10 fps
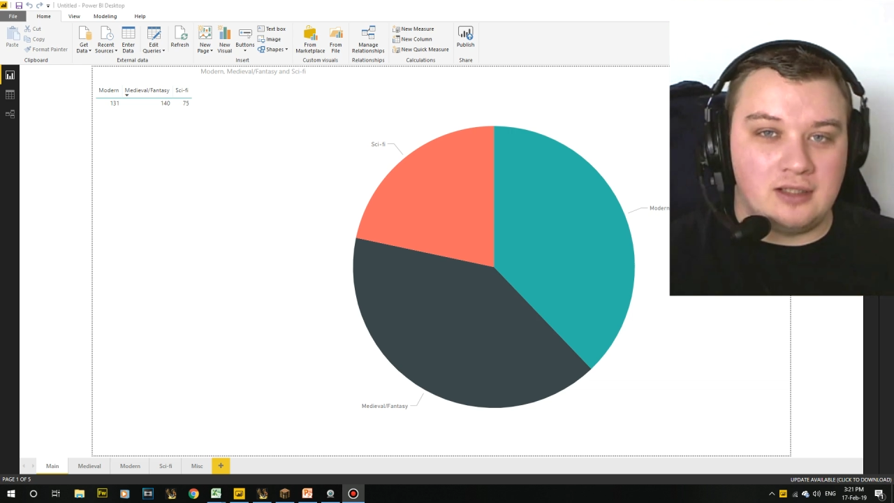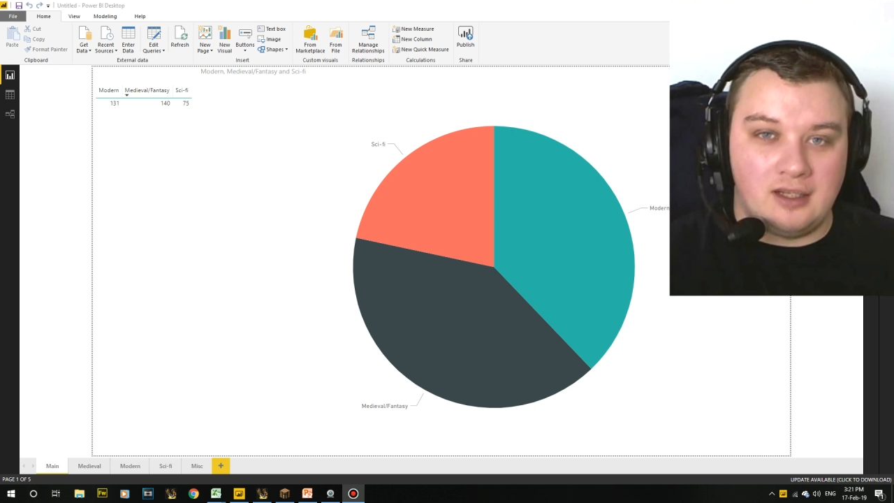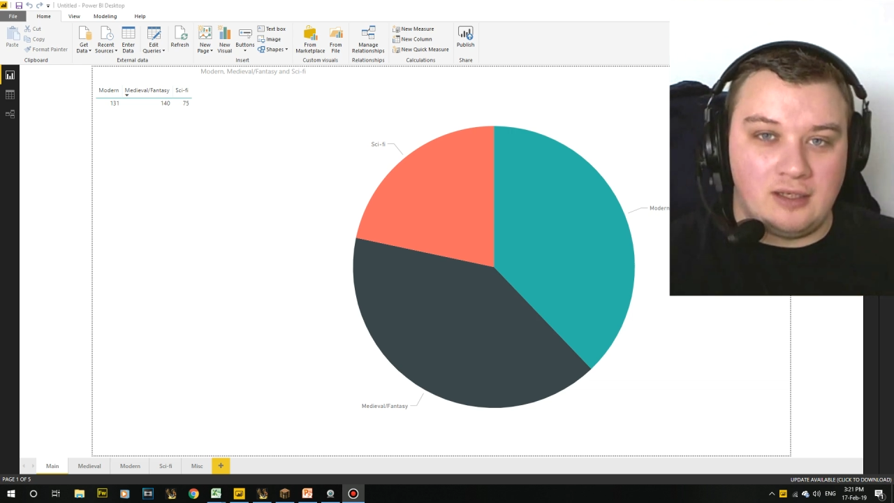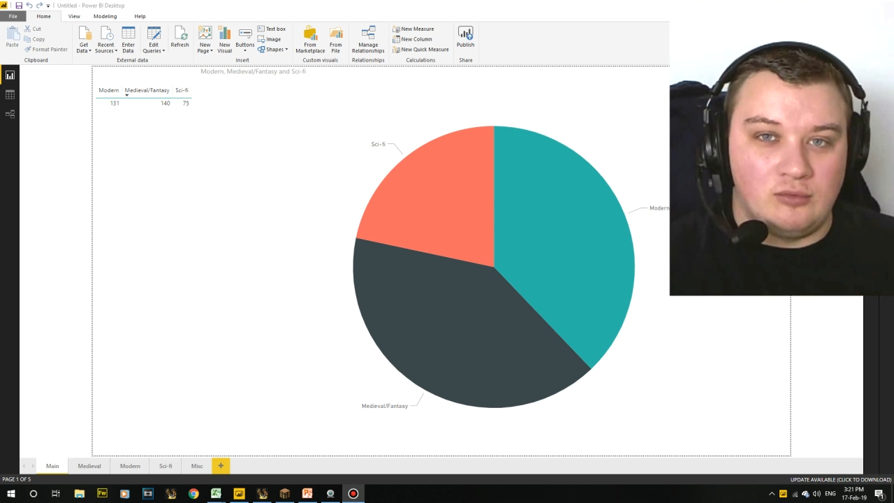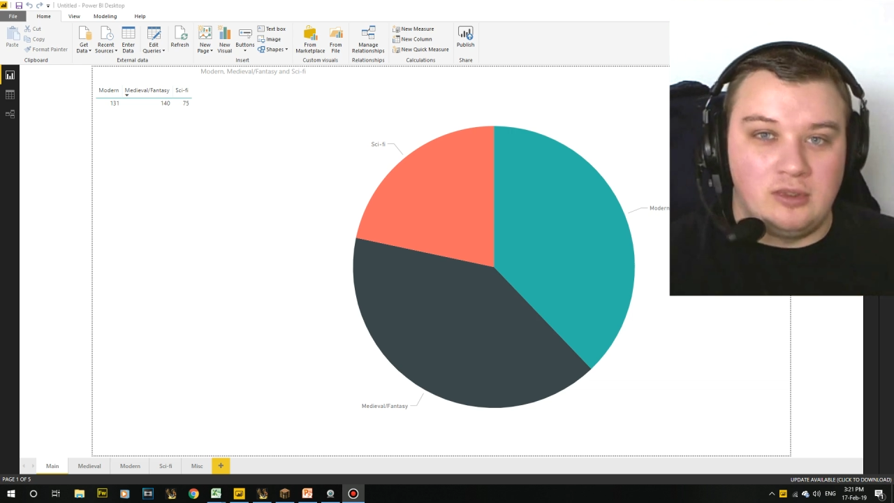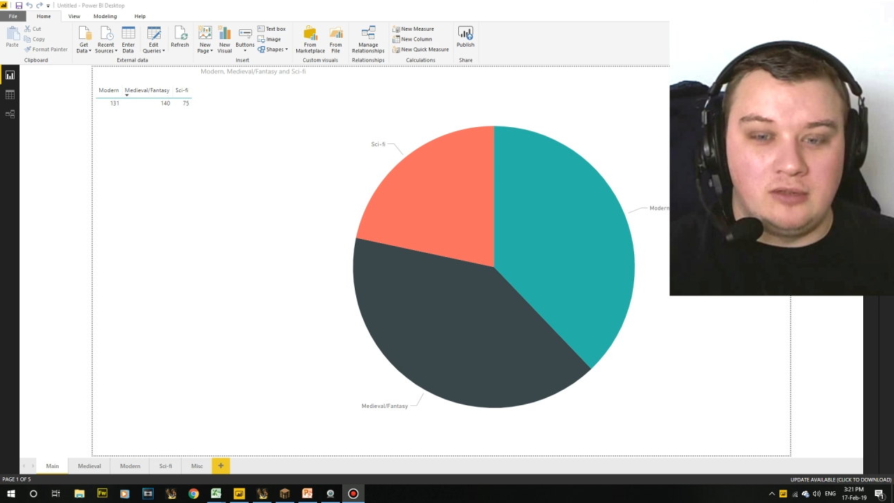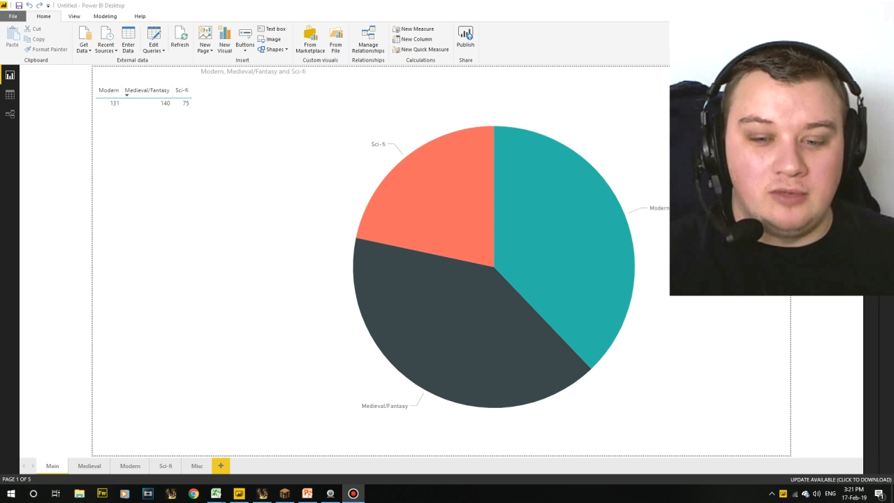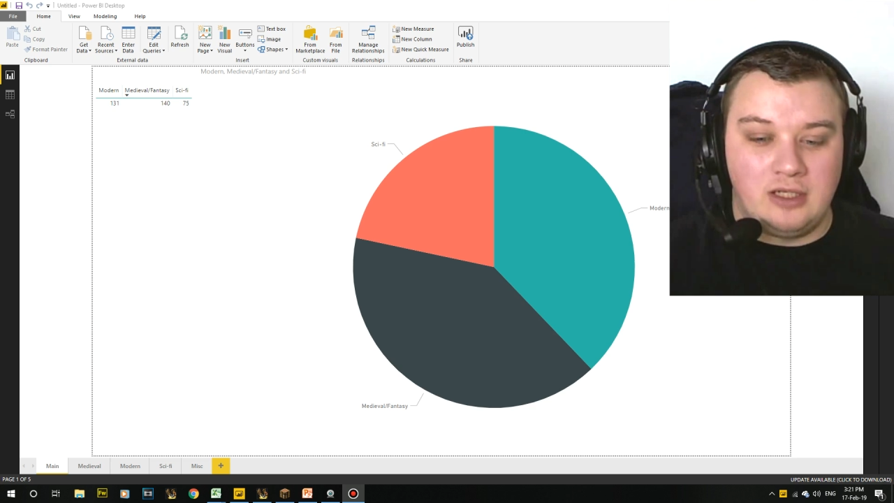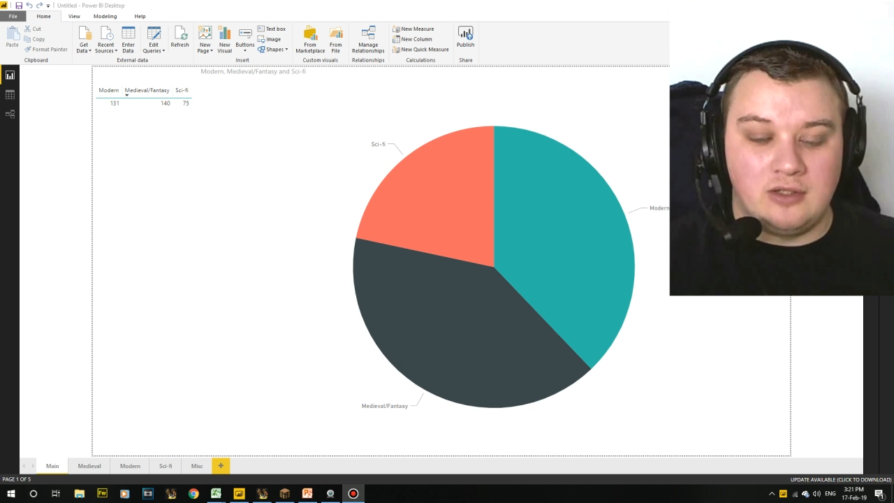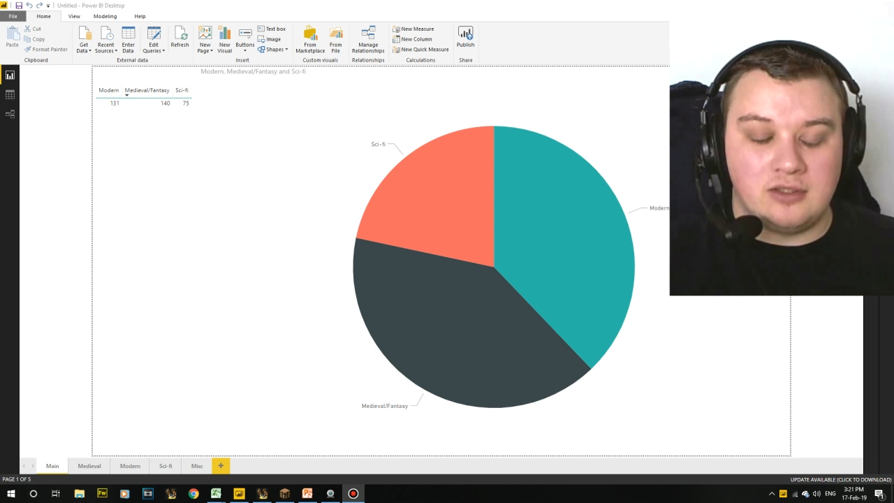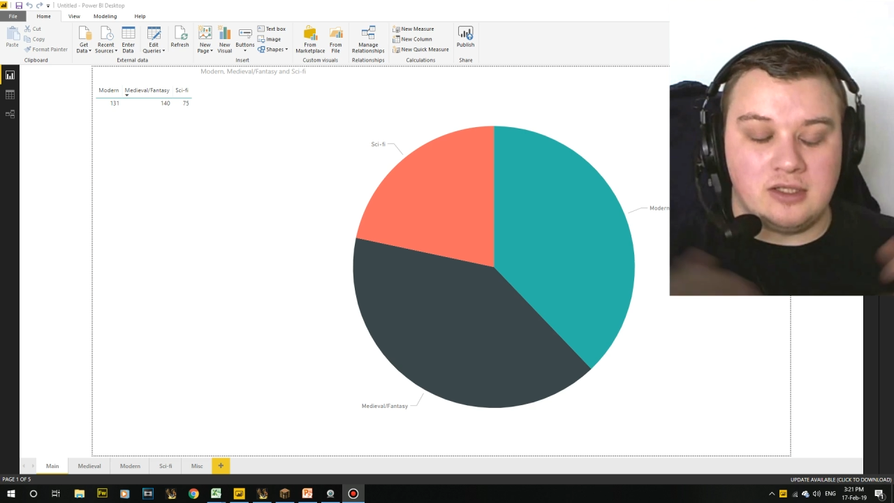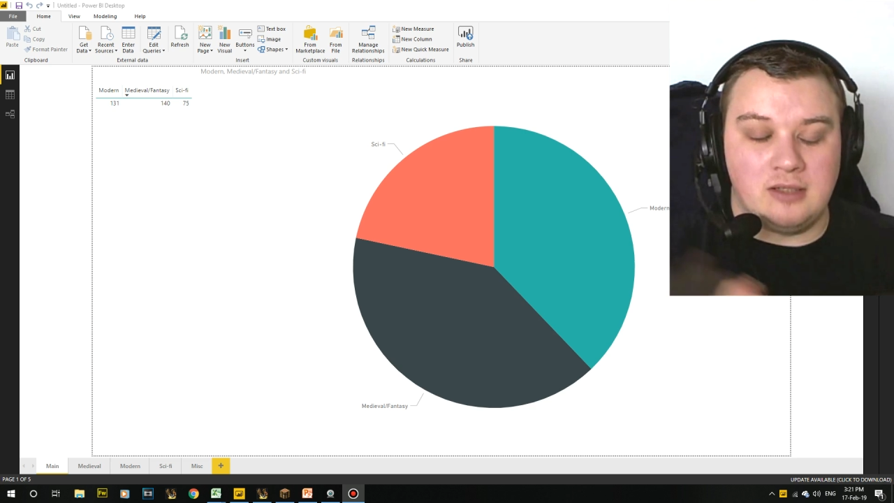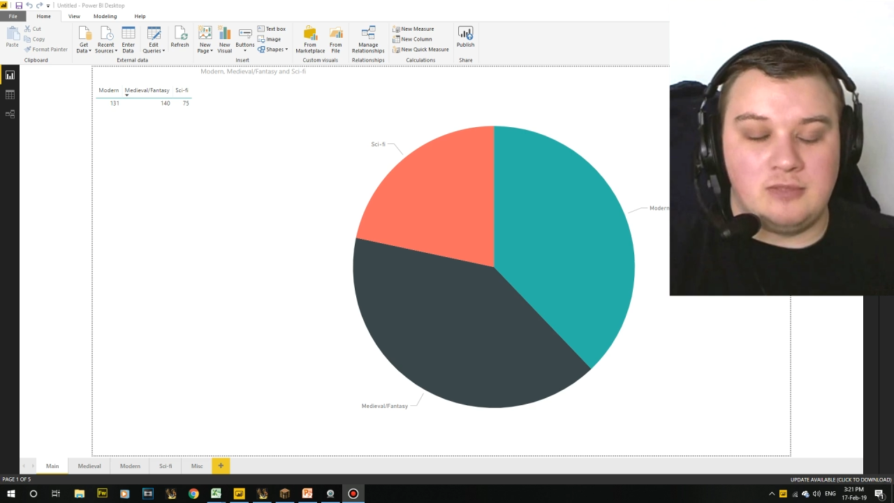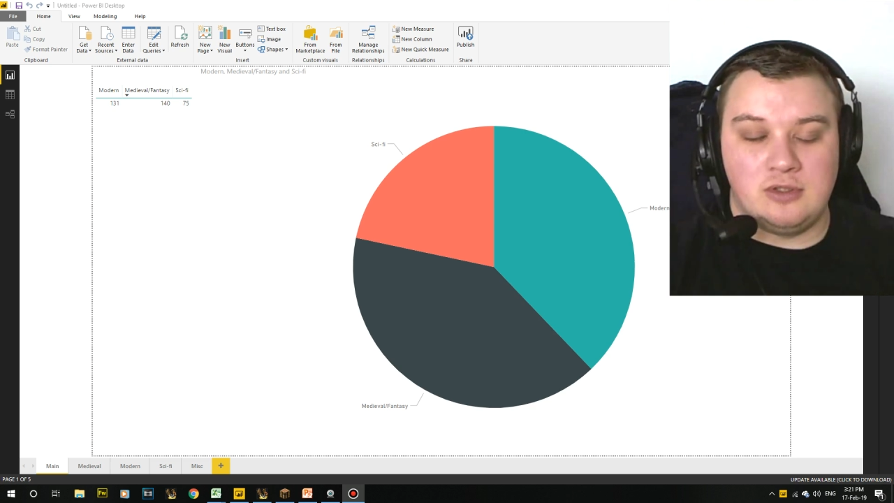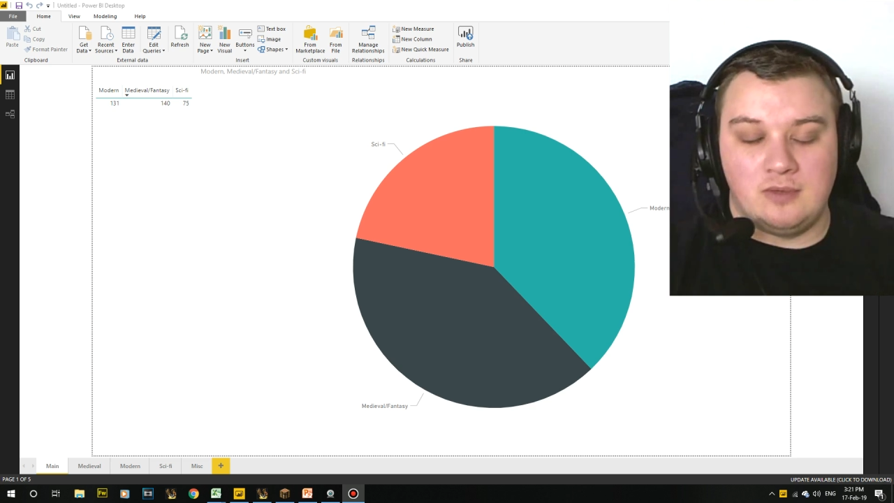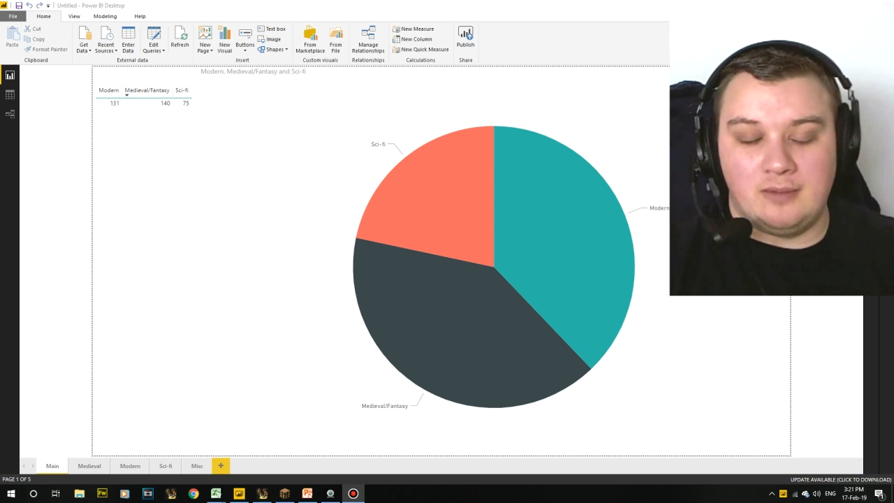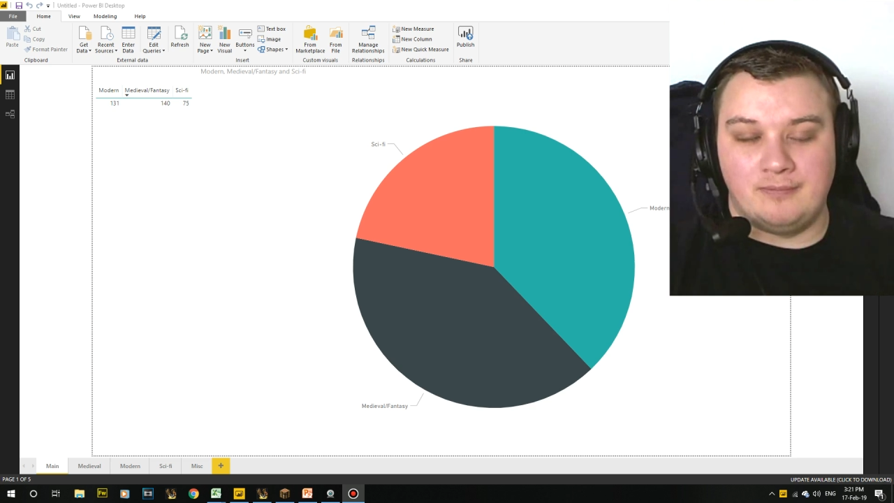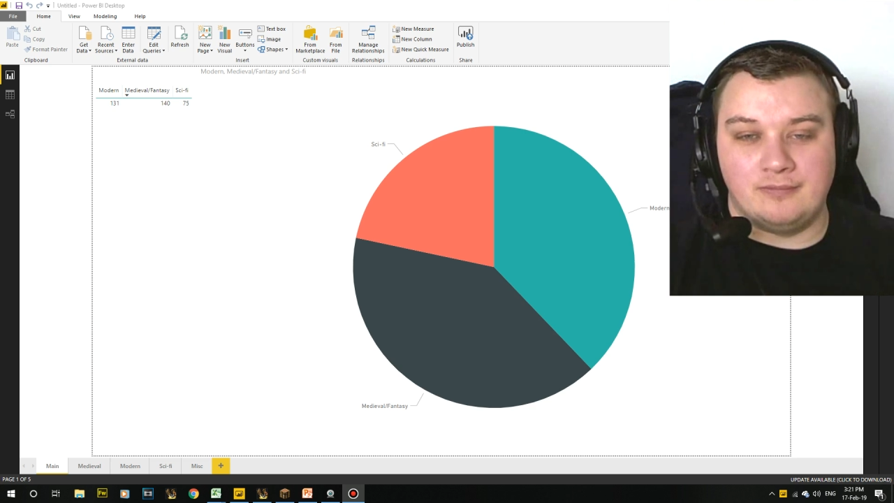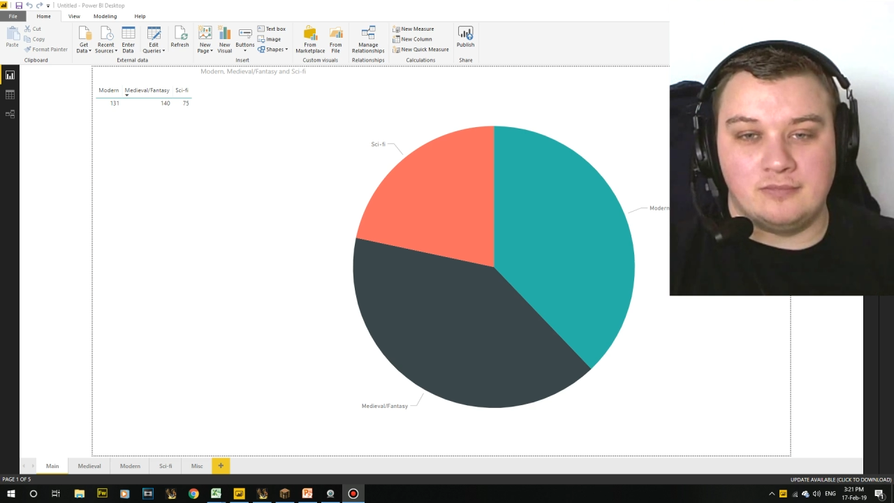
like a really good time to